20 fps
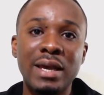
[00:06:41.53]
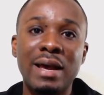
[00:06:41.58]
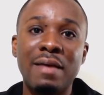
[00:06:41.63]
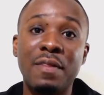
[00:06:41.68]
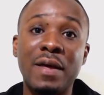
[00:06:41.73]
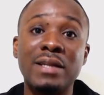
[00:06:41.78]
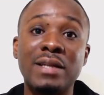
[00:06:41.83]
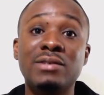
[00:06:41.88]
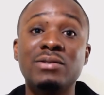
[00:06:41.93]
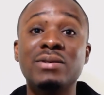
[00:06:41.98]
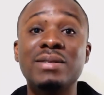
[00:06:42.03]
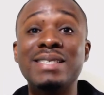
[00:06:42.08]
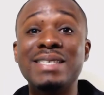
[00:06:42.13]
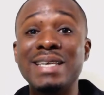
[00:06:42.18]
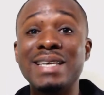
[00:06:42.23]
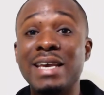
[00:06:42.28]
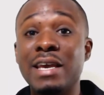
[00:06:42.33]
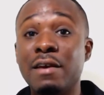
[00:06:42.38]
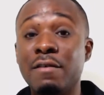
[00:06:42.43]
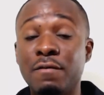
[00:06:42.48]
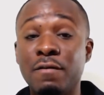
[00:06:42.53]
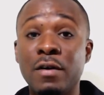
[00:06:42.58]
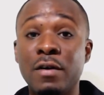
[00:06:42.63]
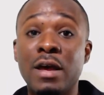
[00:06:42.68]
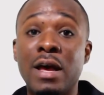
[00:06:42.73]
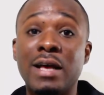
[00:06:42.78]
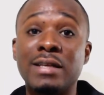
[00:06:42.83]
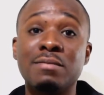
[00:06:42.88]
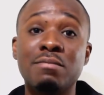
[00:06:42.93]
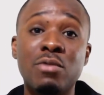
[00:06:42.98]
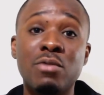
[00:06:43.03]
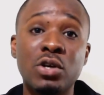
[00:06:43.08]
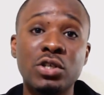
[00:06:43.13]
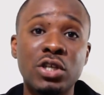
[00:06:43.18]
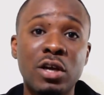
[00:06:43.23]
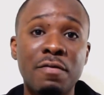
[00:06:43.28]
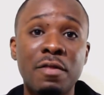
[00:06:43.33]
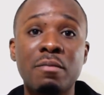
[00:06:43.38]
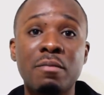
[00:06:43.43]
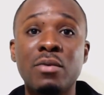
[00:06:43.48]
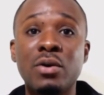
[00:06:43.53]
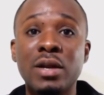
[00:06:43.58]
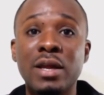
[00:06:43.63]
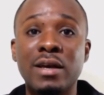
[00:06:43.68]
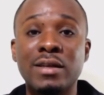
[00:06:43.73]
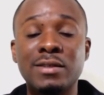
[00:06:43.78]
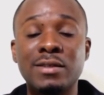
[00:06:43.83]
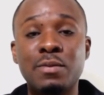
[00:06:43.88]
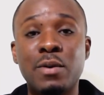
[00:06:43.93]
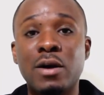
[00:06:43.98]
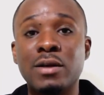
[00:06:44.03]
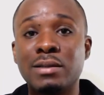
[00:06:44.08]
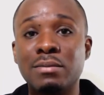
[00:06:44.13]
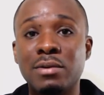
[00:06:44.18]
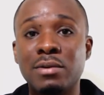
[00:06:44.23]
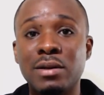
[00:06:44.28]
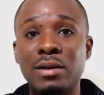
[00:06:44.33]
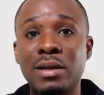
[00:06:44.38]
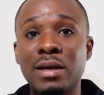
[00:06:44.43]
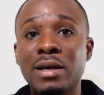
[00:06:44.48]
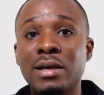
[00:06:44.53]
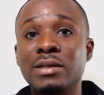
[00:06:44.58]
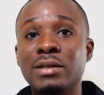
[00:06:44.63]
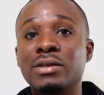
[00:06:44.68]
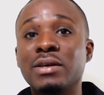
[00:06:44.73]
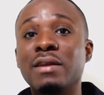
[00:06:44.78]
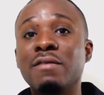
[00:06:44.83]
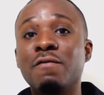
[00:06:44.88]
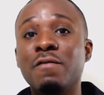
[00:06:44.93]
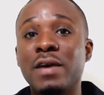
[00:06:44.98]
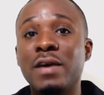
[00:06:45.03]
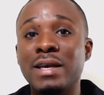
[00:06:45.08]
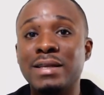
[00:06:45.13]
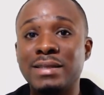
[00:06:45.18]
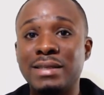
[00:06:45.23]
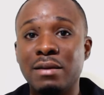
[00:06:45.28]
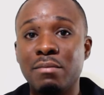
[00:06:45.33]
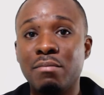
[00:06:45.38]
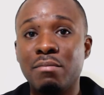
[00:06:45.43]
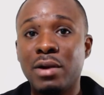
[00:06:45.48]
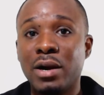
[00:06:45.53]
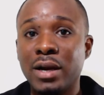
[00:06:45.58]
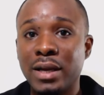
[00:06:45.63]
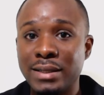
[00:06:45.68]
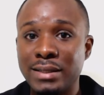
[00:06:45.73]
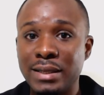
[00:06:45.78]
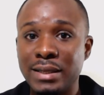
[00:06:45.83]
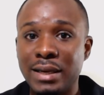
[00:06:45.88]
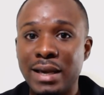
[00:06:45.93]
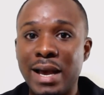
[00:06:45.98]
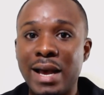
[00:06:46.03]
and that you save as much of the money as possible to invest in marketing,